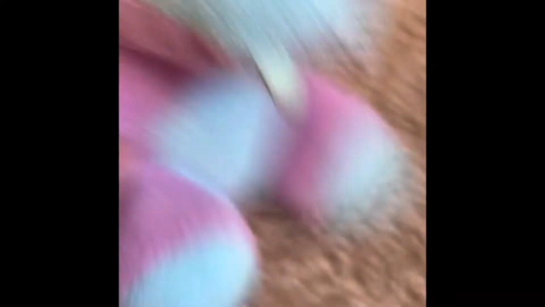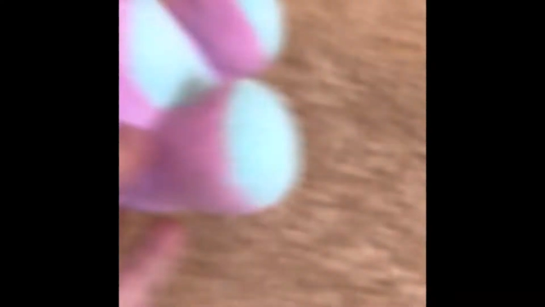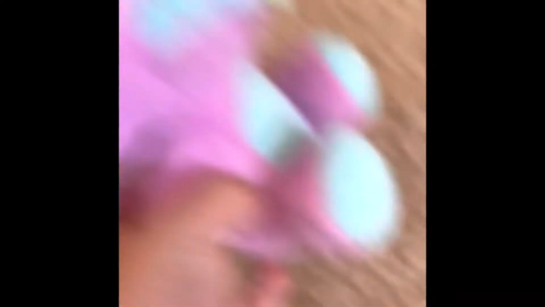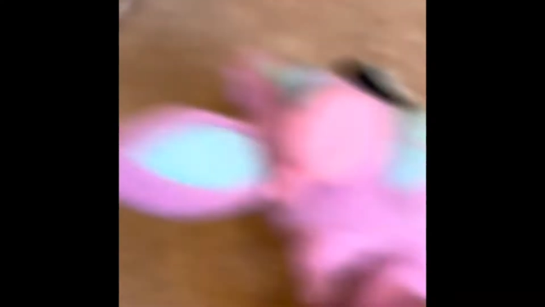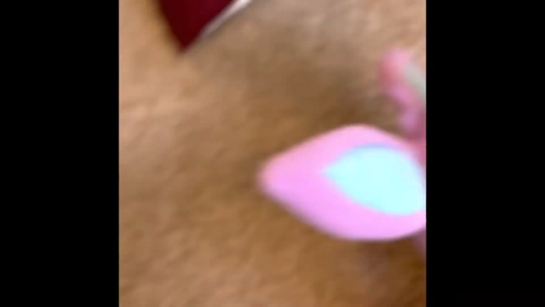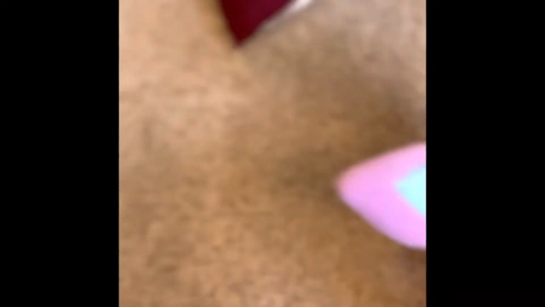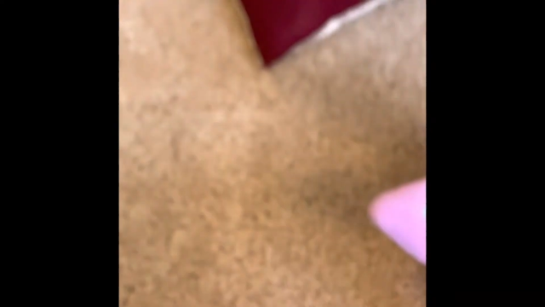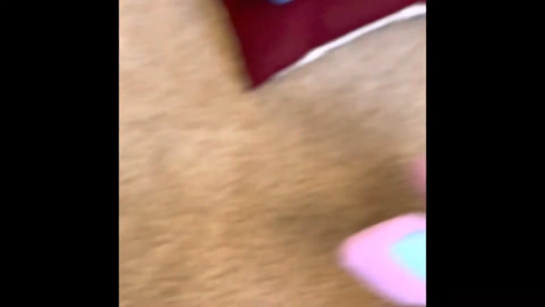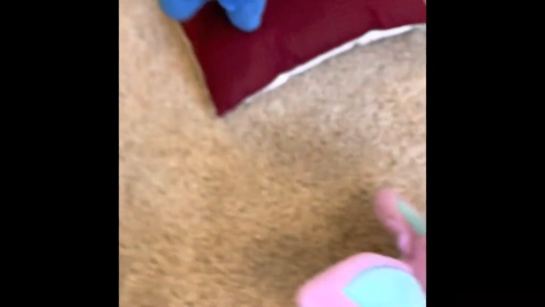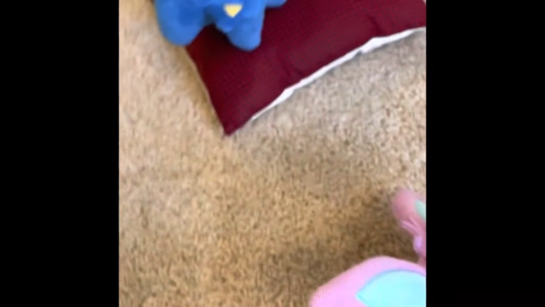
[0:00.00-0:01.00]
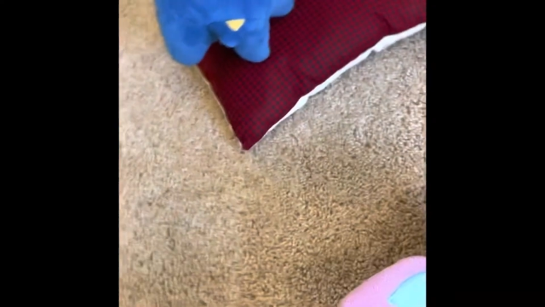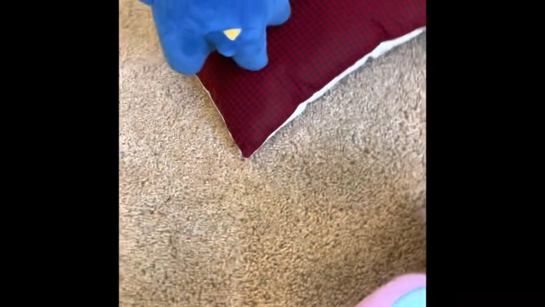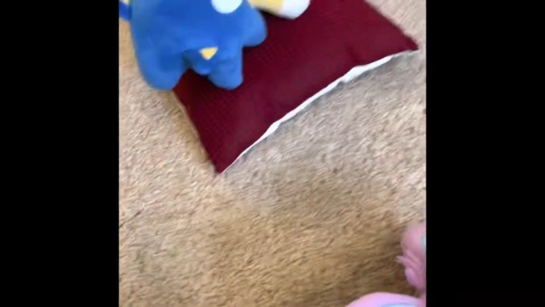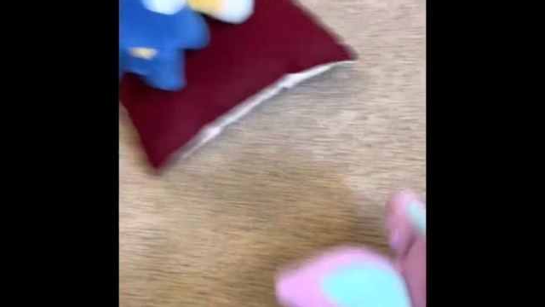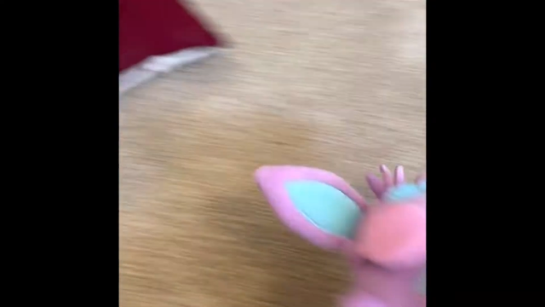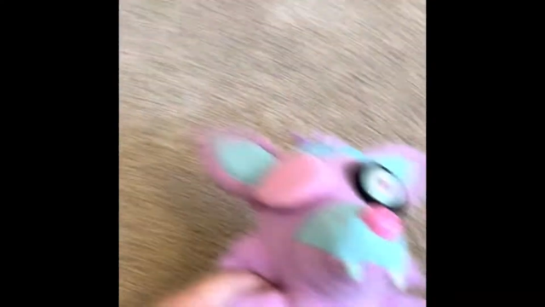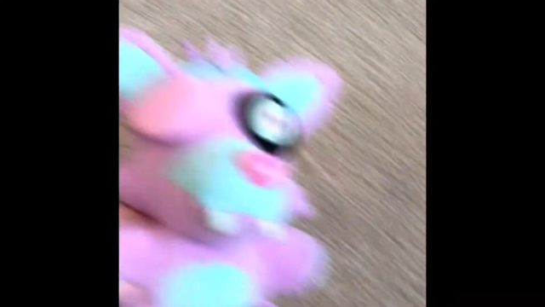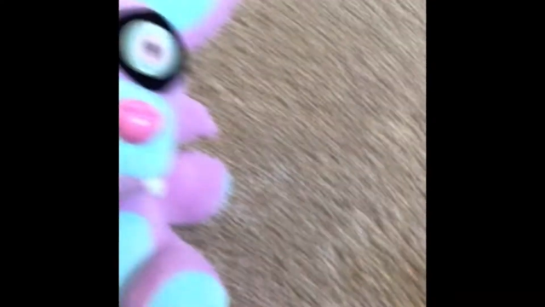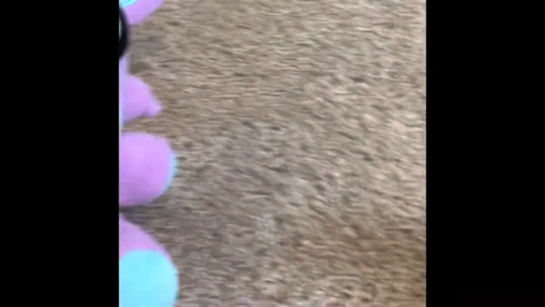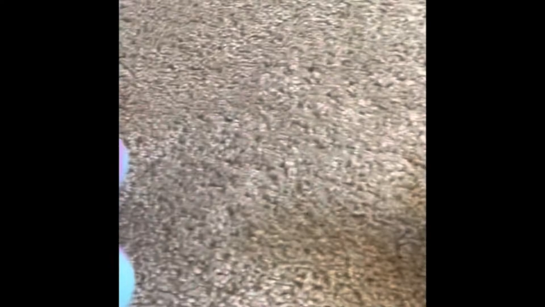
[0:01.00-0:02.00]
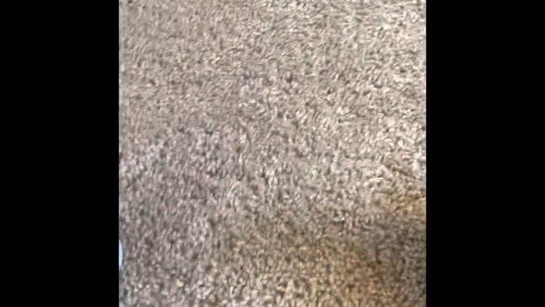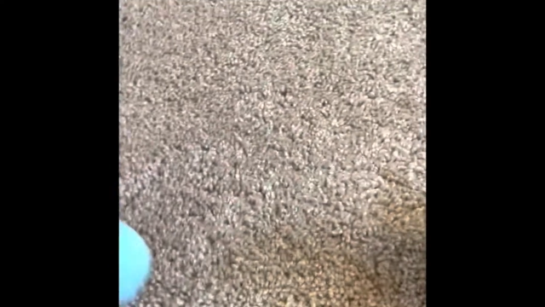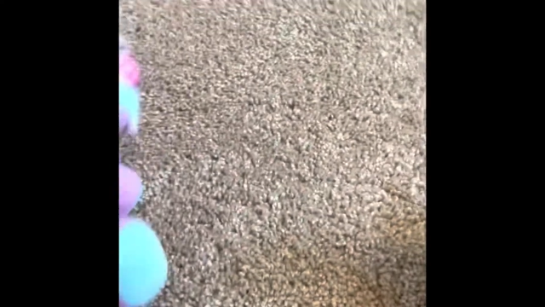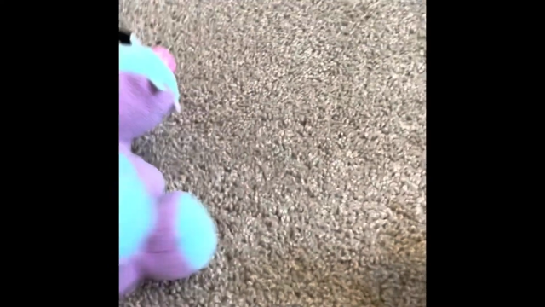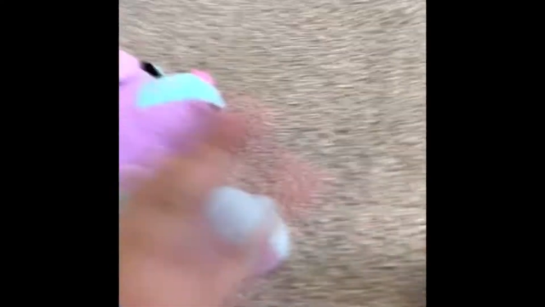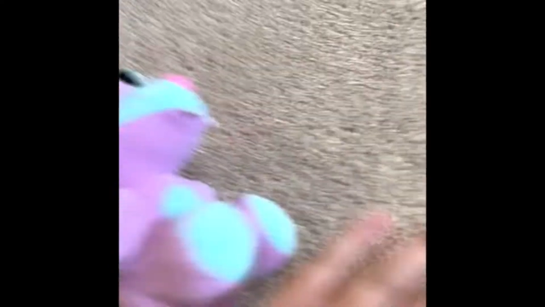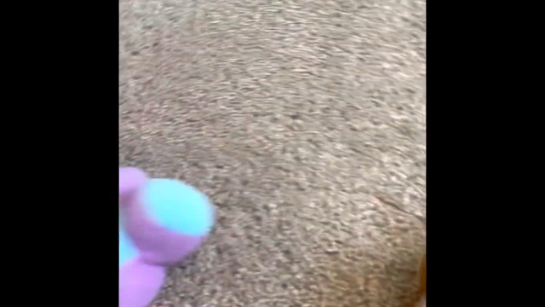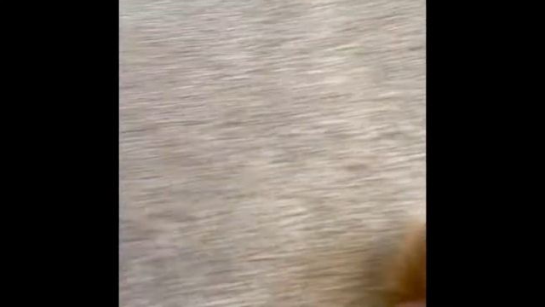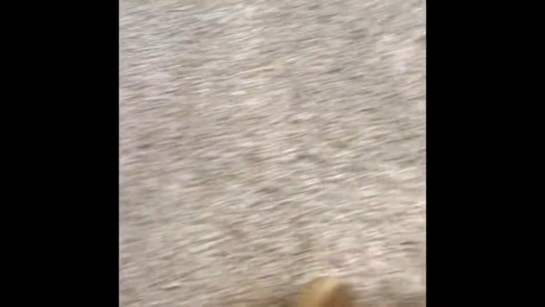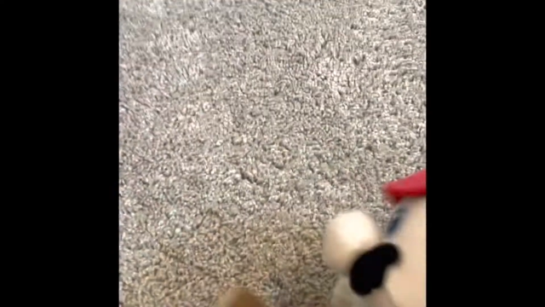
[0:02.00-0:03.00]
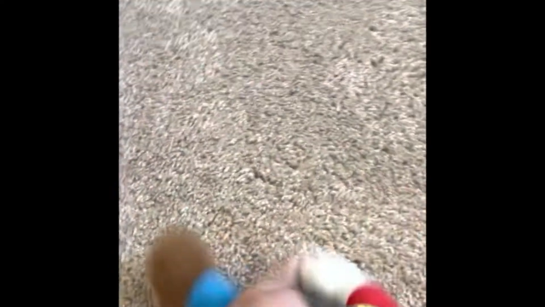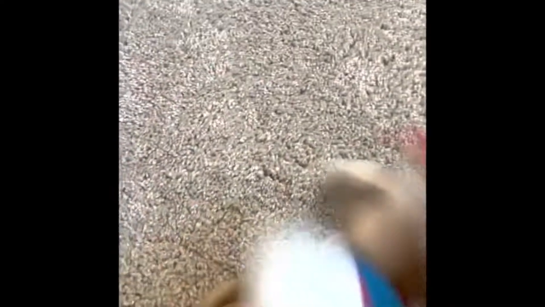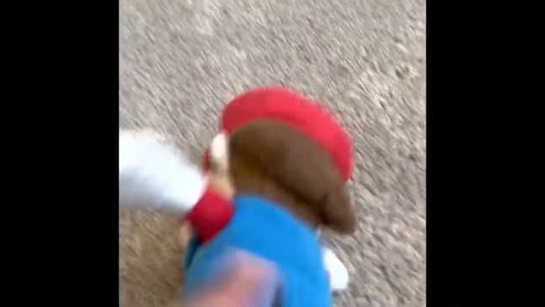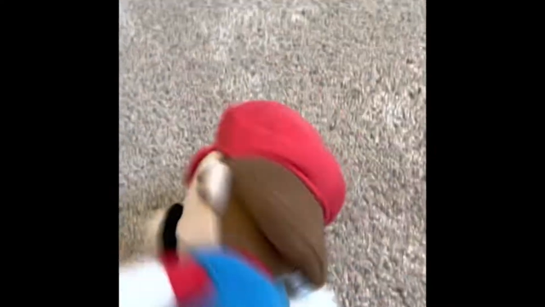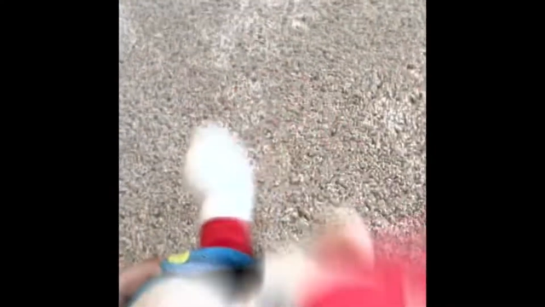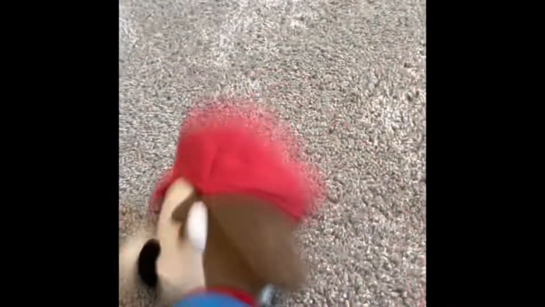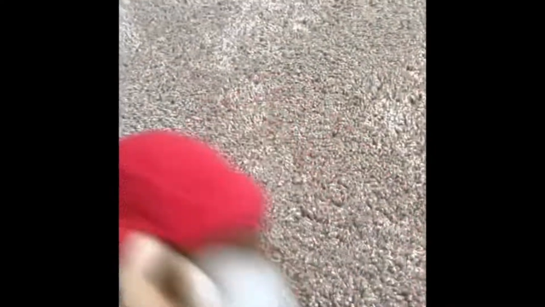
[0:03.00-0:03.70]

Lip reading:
(no speaker visible)